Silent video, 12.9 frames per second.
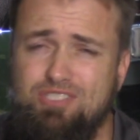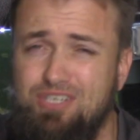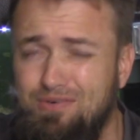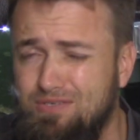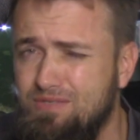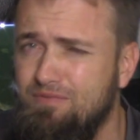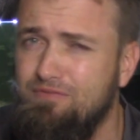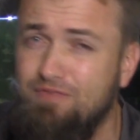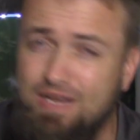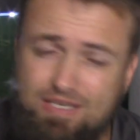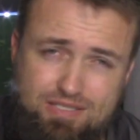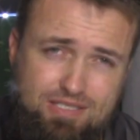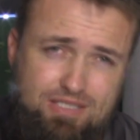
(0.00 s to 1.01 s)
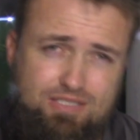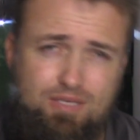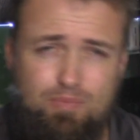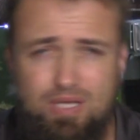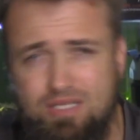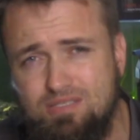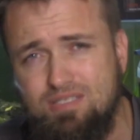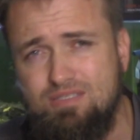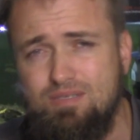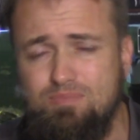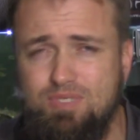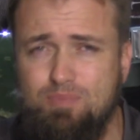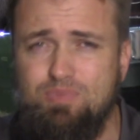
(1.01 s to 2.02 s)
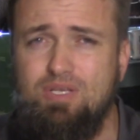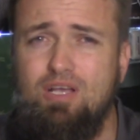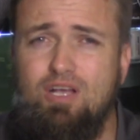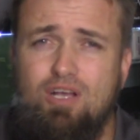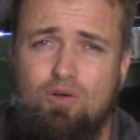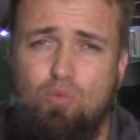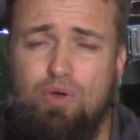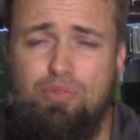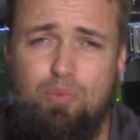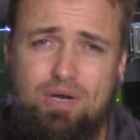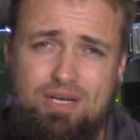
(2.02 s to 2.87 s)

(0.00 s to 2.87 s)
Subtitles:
sharing some facts and some hints and some tips with one